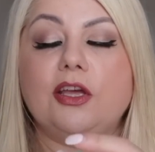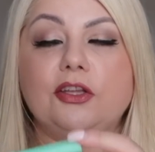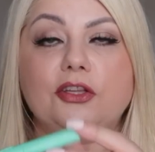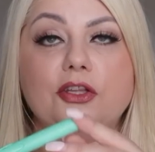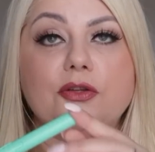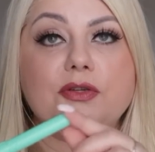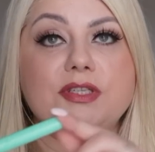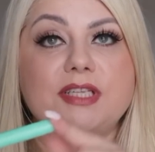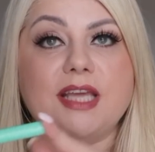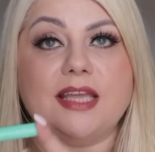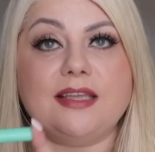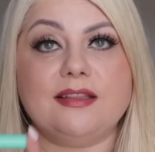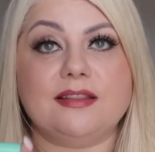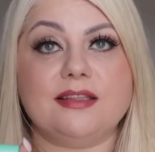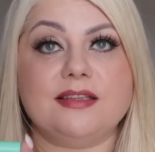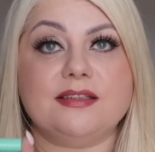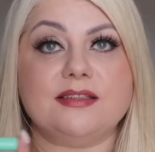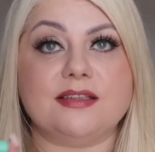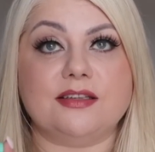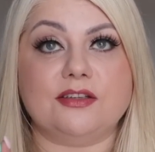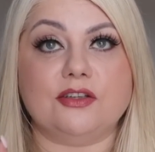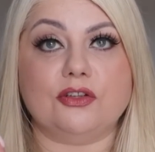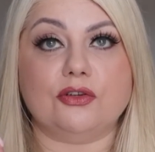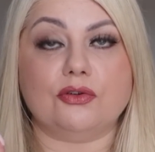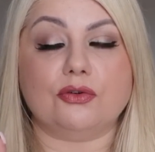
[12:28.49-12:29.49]
You can take
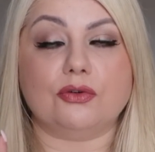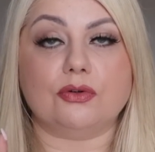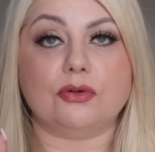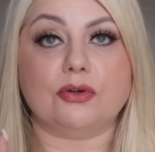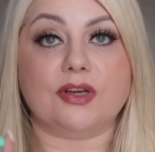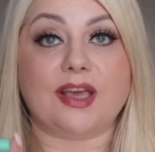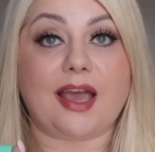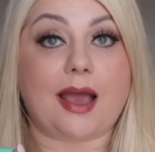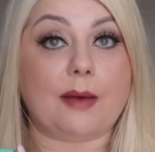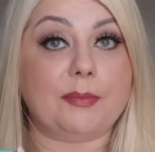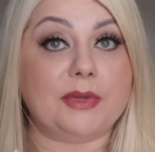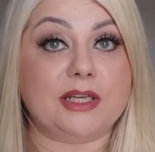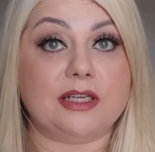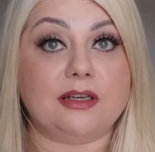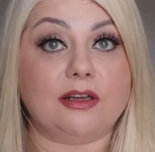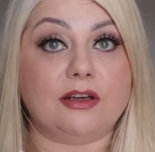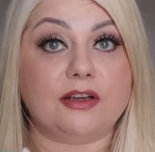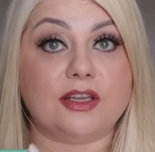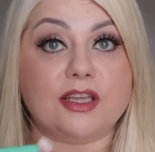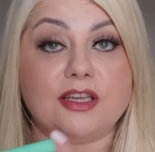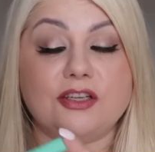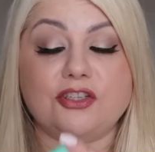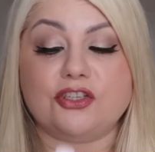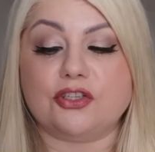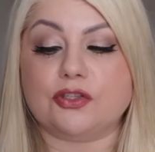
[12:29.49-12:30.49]
these in your cabin
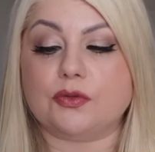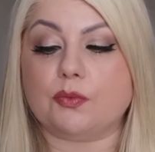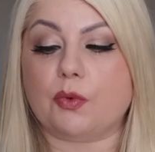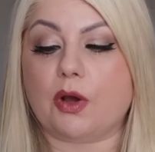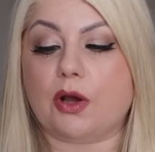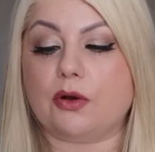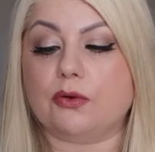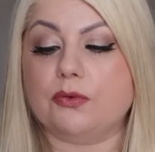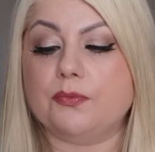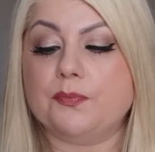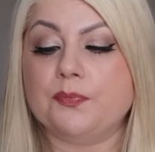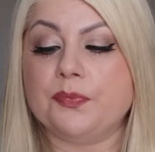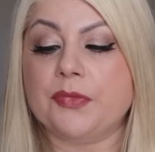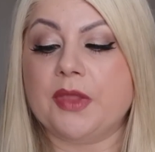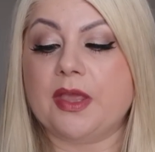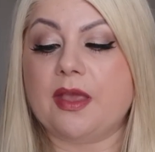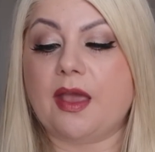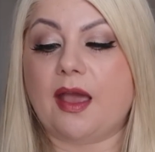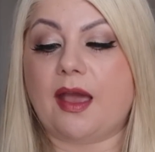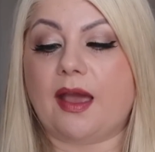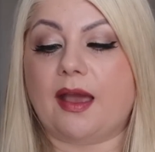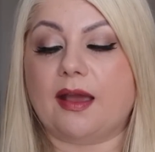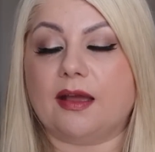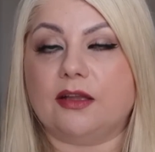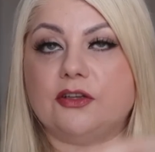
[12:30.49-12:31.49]
luggage as well,
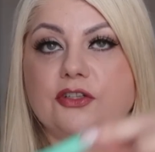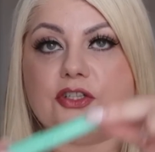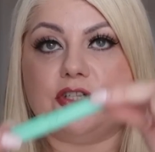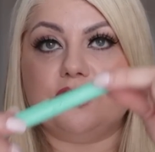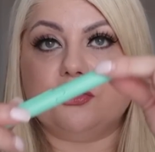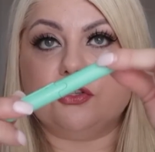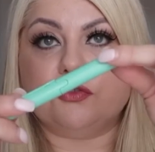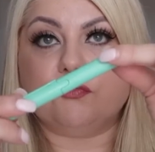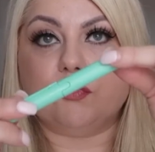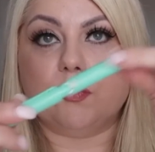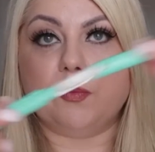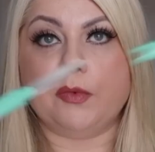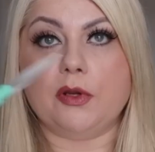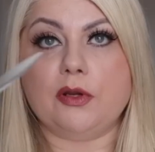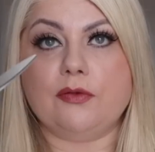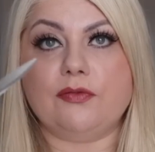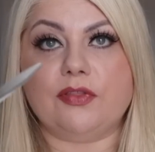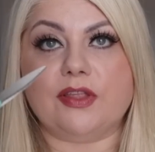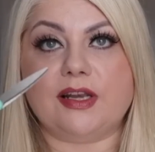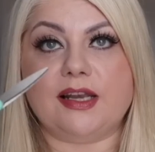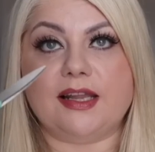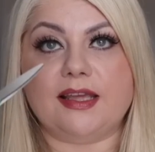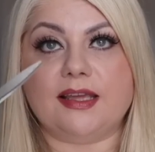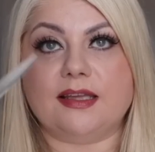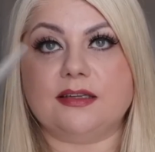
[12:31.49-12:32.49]
and you just remove
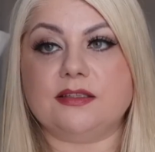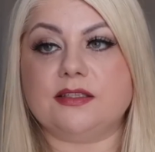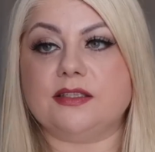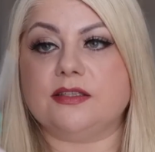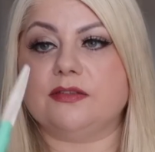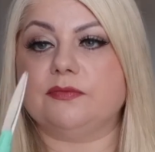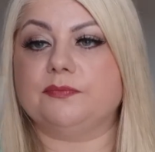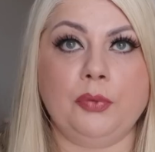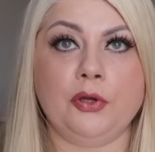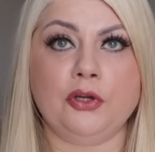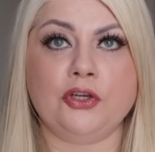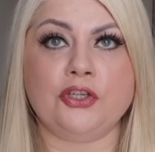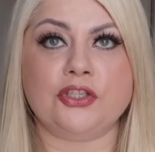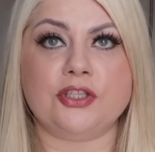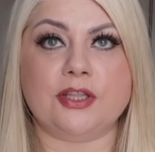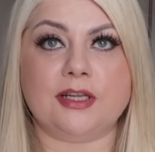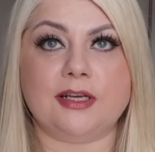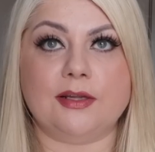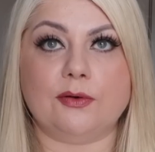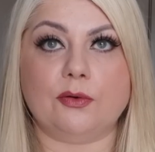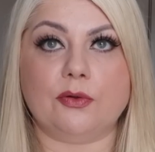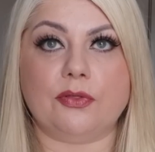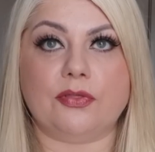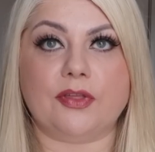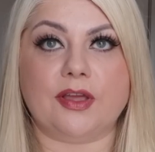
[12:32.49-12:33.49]
the lid, push the
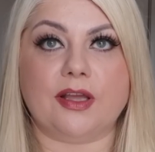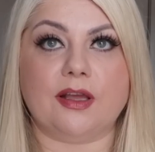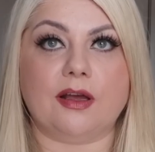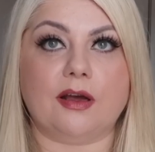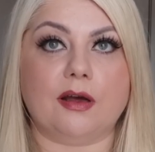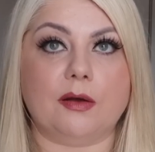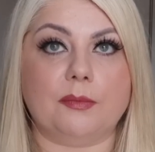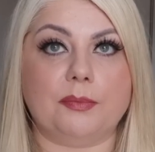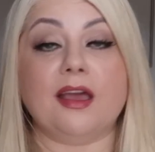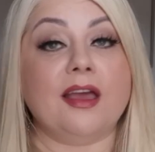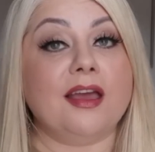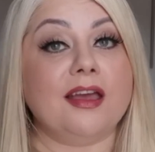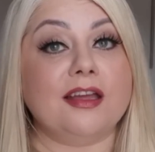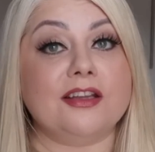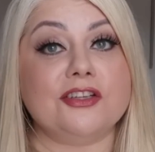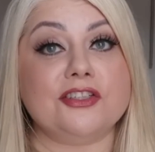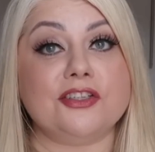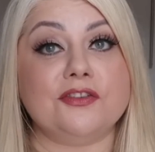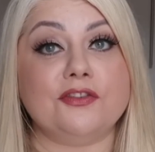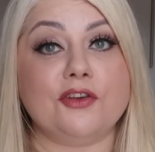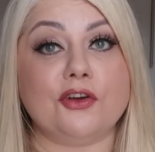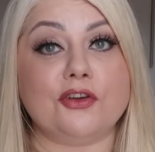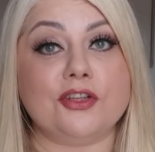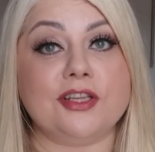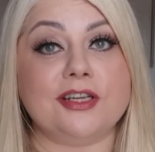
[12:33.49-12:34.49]
little thing up, and
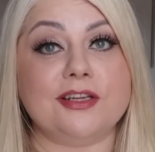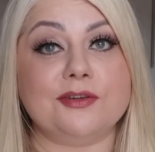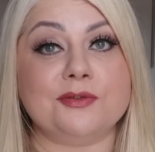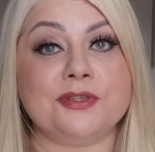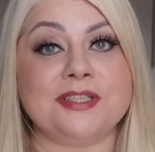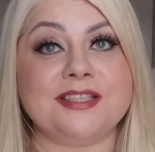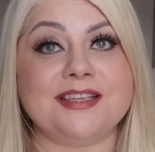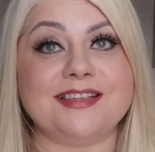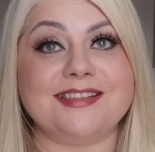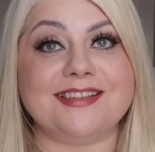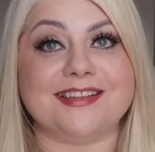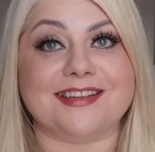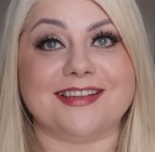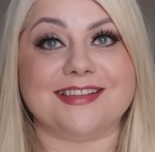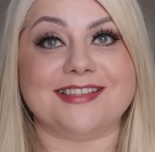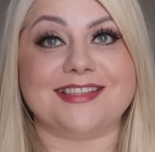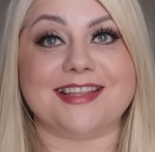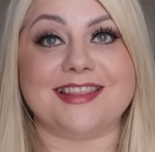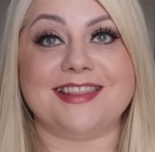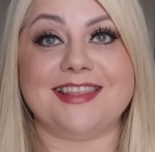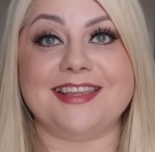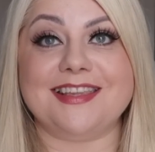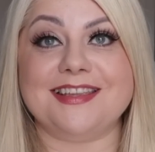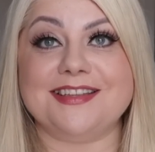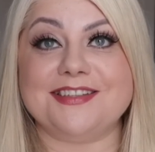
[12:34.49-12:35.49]
you've got your little scissors.
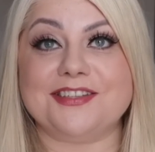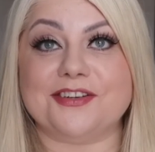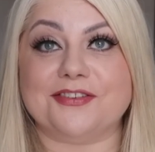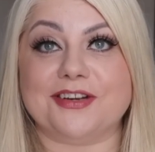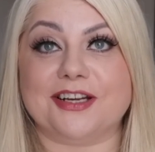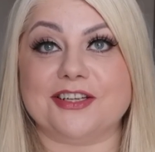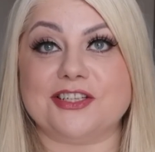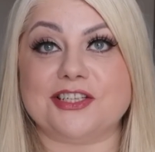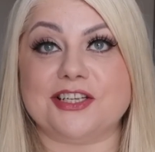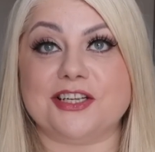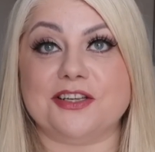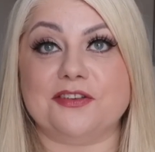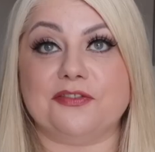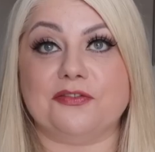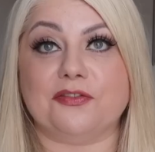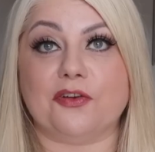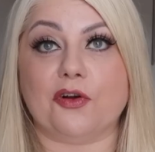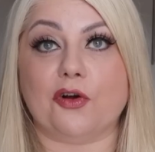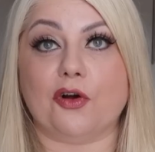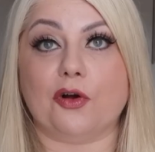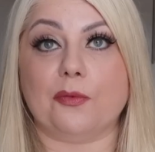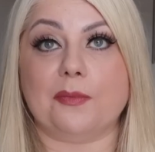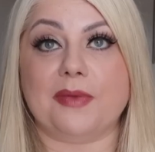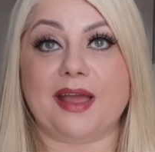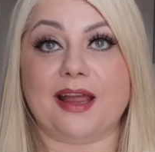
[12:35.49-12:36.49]
These are actually
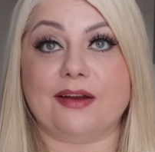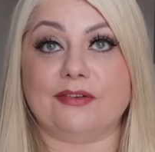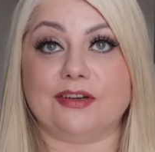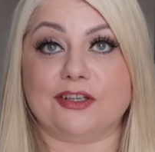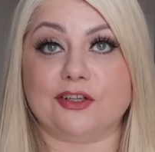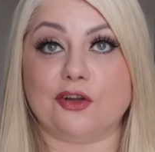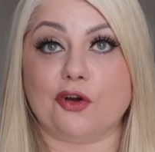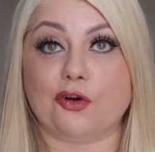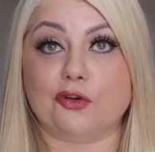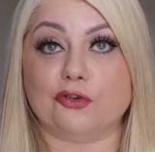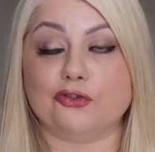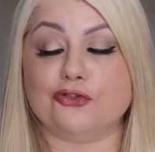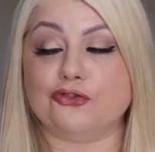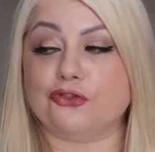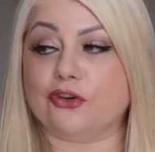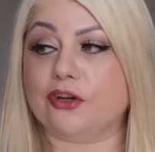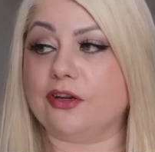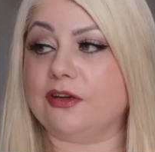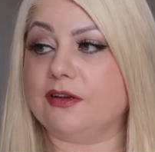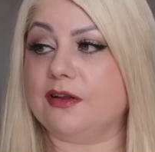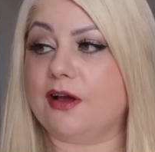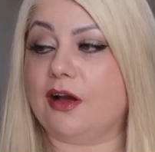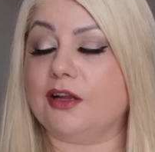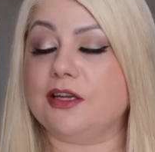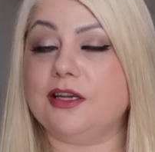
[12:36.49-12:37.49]
from Erin
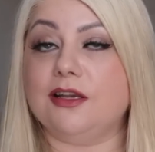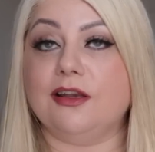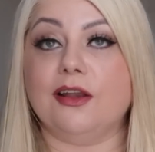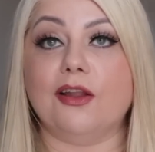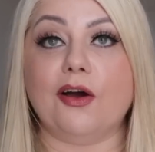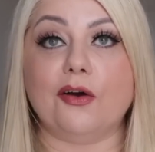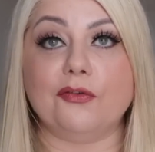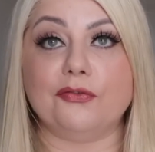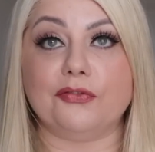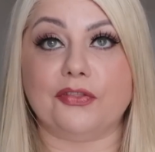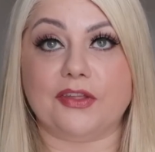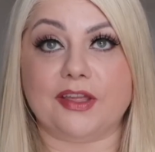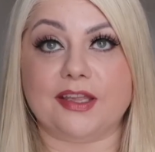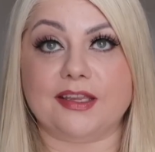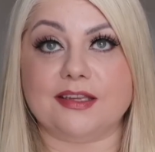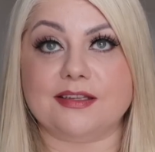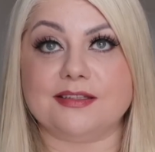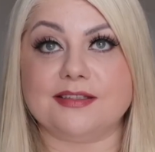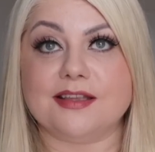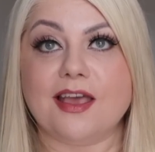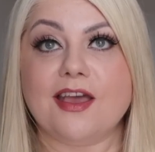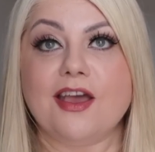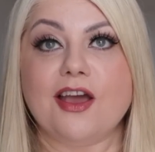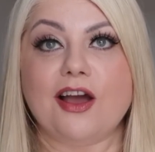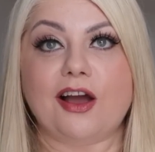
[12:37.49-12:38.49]
Condren. I love
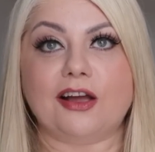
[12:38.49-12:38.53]
these.